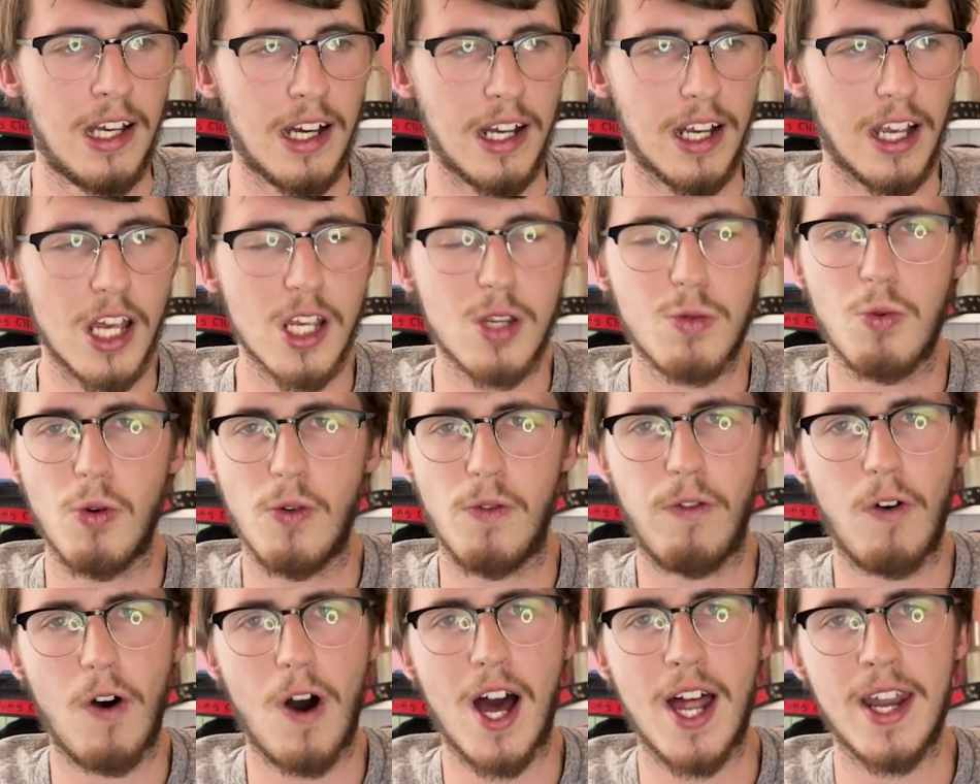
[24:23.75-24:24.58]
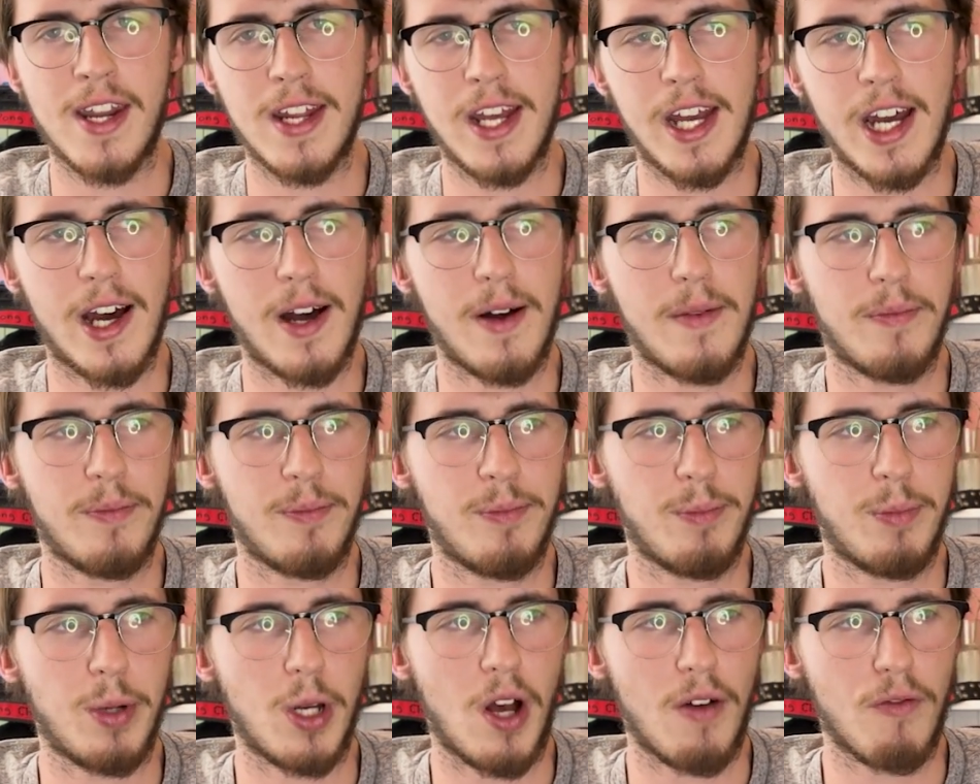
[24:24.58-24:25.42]
Guess we'll find out.
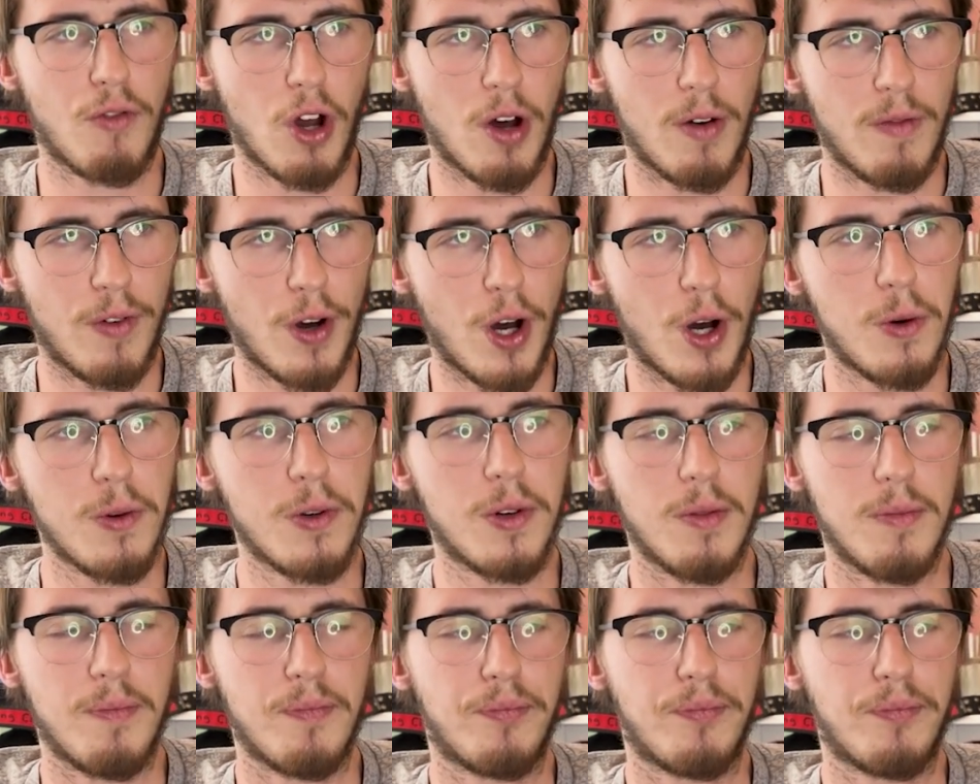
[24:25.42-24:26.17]
But I've got Volk.